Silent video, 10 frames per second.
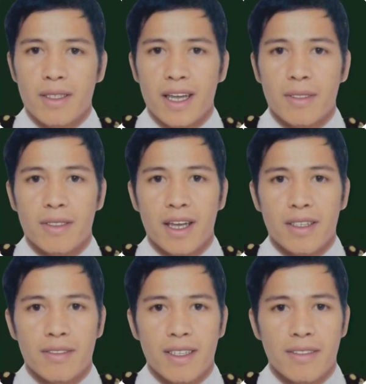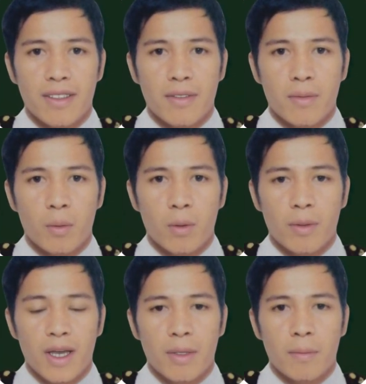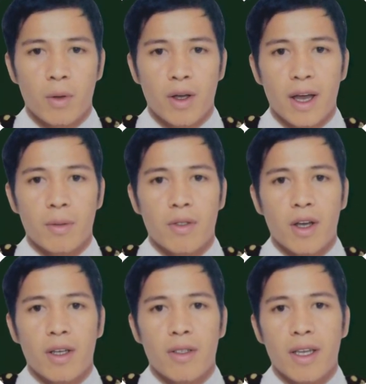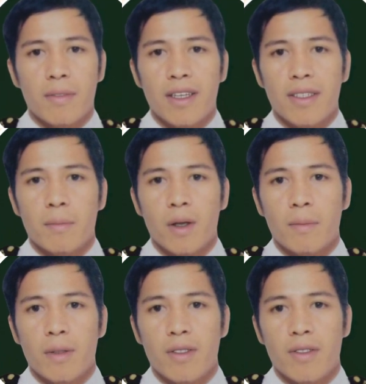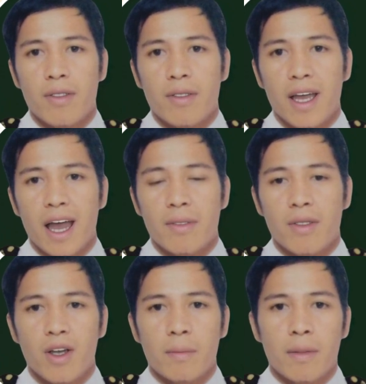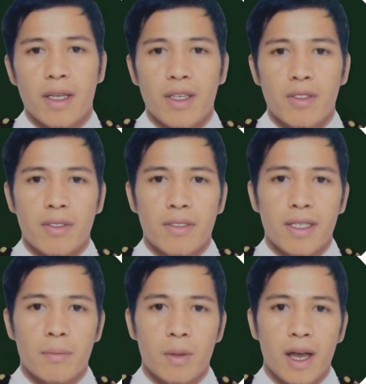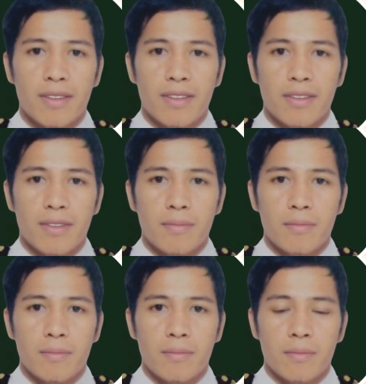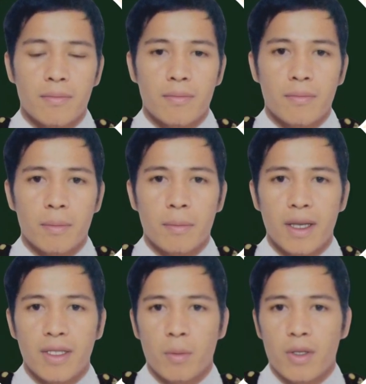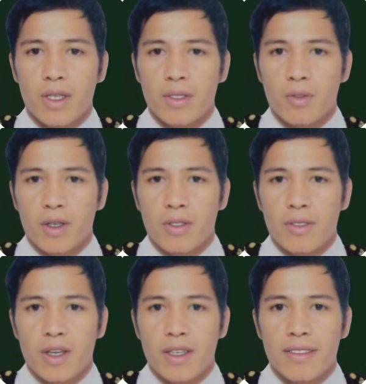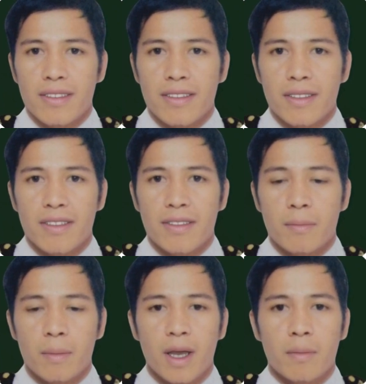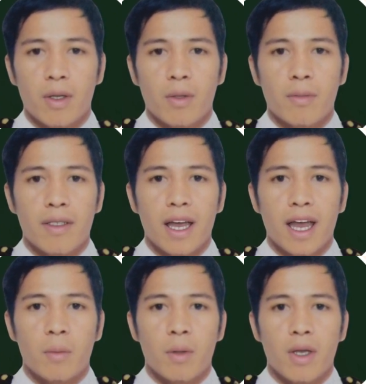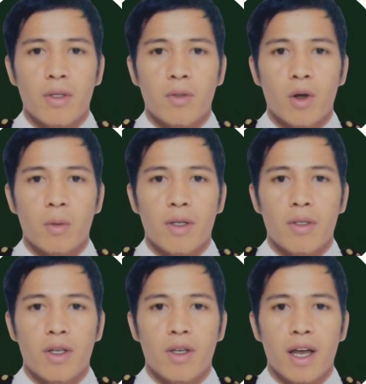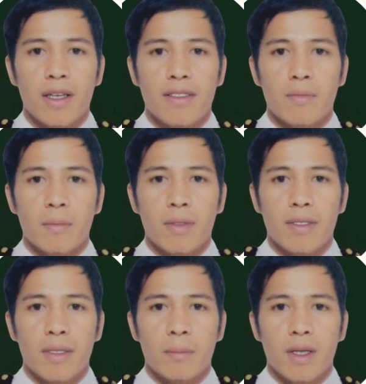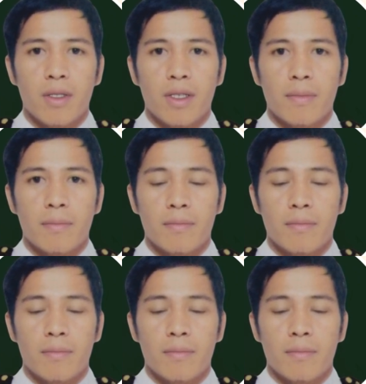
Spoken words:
In the next lesson, we will explore how to calculate these parameters and their implications in practice. Best wishes for your studies in lesson pangatlo, and we look forward to your active participation.